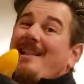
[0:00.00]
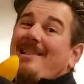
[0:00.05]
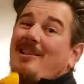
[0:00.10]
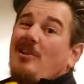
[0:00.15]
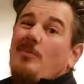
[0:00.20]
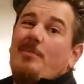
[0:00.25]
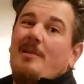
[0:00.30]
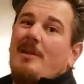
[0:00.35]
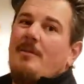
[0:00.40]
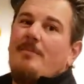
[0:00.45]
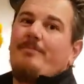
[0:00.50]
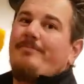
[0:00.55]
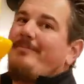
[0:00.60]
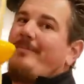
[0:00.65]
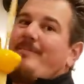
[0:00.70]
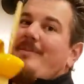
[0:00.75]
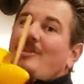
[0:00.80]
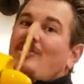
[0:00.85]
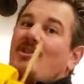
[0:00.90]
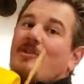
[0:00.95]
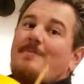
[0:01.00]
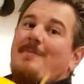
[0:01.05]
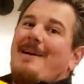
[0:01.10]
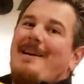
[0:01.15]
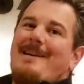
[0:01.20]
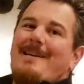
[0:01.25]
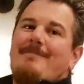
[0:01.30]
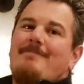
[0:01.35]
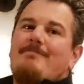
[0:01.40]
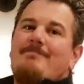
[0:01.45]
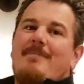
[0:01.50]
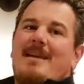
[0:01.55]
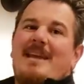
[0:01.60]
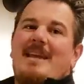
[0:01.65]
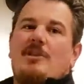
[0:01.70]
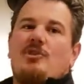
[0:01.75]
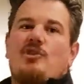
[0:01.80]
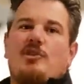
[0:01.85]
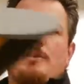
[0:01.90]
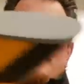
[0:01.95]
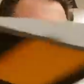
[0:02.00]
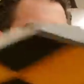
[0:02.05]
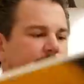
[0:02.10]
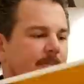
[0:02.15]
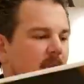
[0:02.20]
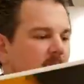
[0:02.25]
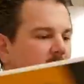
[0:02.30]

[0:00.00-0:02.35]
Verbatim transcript: a little bit. I mean, just by inches.